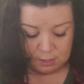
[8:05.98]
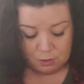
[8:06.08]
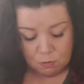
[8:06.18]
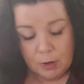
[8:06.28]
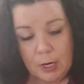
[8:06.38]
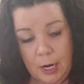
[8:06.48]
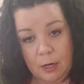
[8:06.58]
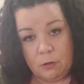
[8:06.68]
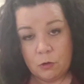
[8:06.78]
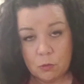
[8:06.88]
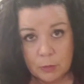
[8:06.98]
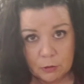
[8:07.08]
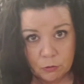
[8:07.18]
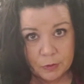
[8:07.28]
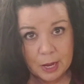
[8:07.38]
You don't want to add too
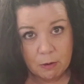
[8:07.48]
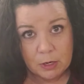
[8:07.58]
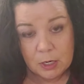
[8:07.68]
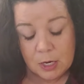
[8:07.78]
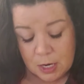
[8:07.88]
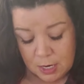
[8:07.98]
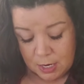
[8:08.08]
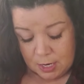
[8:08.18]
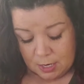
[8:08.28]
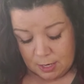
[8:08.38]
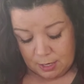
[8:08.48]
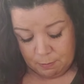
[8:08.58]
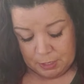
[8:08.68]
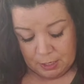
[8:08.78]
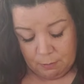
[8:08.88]
much flour that
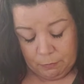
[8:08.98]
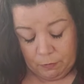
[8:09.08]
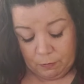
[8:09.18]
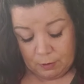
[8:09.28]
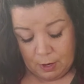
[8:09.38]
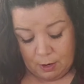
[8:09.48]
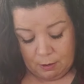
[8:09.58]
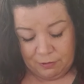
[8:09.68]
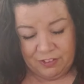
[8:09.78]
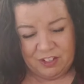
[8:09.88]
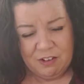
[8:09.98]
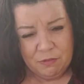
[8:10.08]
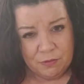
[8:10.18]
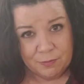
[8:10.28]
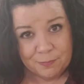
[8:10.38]
it becomes
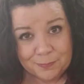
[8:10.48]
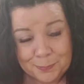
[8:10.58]
stiff,